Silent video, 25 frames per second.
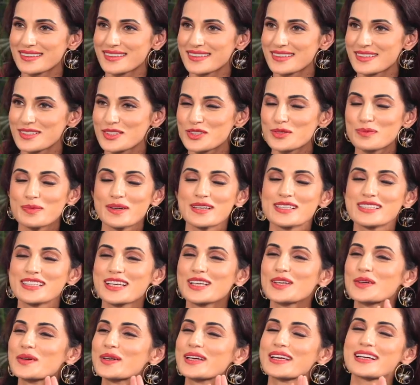vegan. So
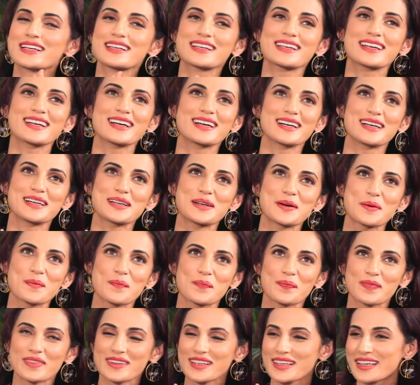basically, you can
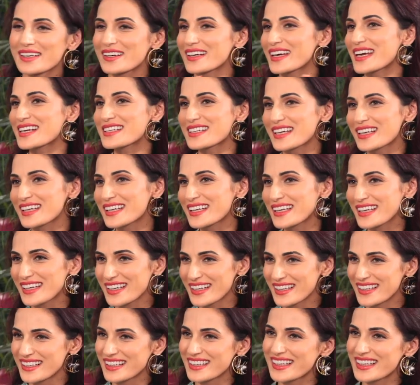create any